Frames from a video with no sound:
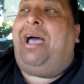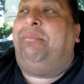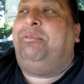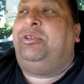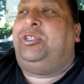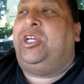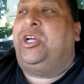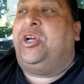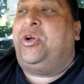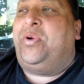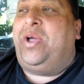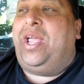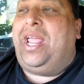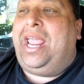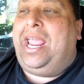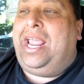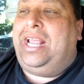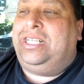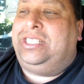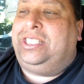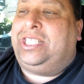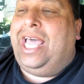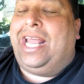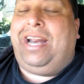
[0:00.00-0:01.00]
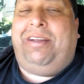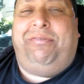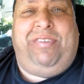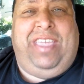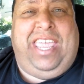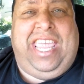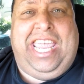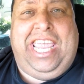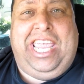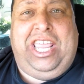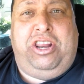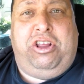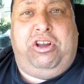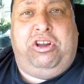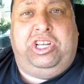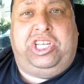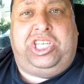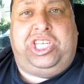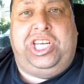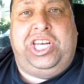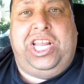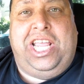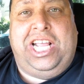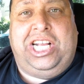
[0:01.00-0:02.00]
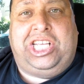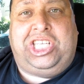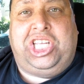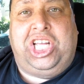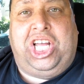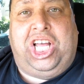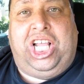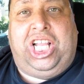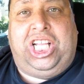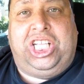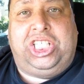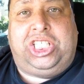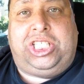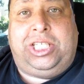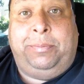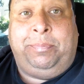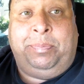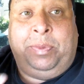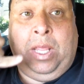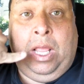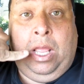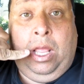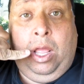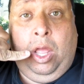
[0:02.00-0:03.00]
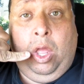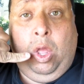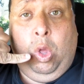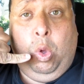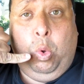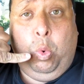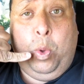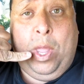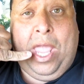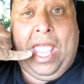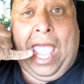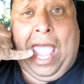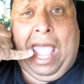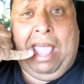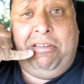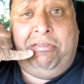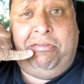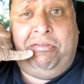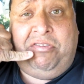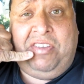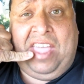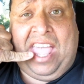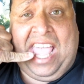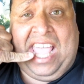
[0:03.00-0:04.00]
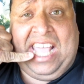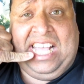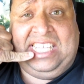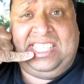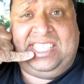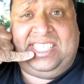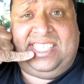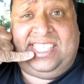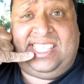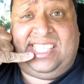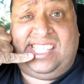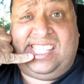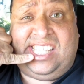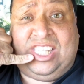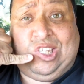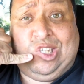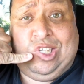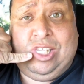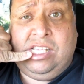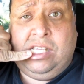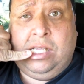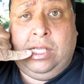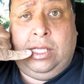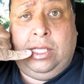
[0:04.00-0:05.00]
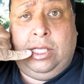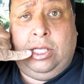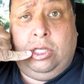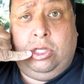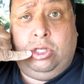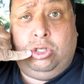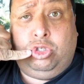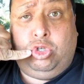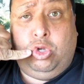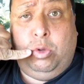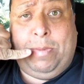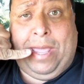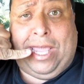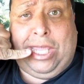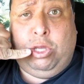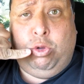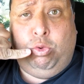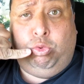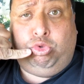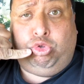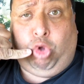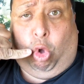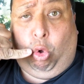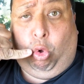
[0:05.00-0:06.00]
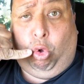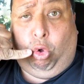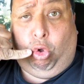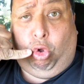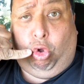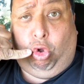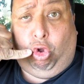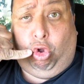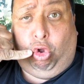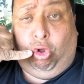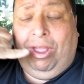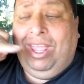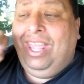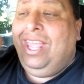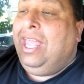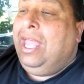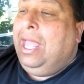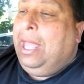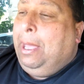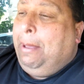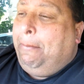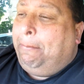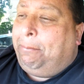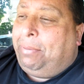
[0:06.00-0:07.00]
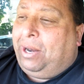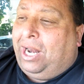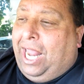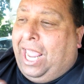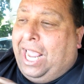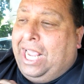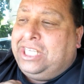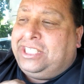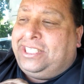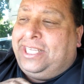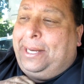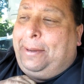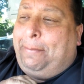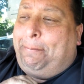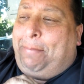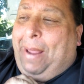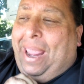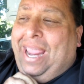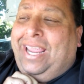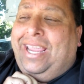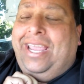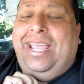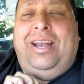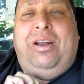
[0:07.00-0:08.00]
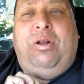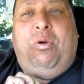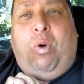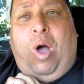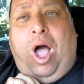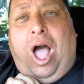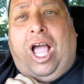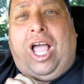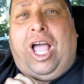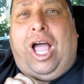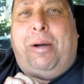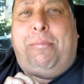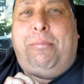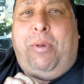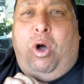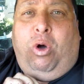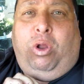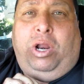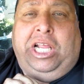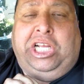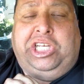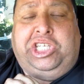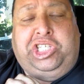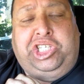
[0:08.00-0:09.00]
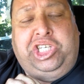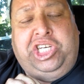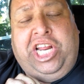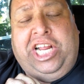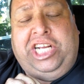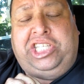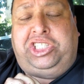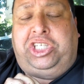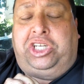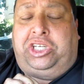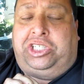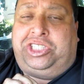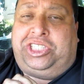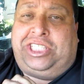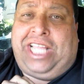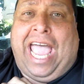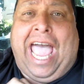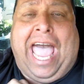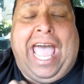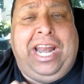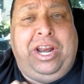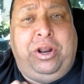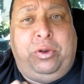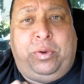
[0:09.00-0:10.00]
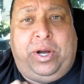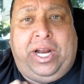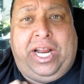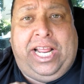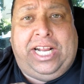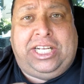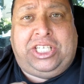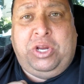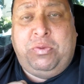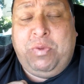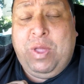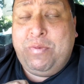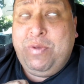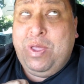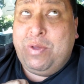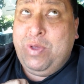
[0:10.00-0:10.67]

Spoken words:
I'm doing the Wiener Schnitzels. We have this to make you talk. Blazin Bacon Guacamole Schnitzel Sandwich.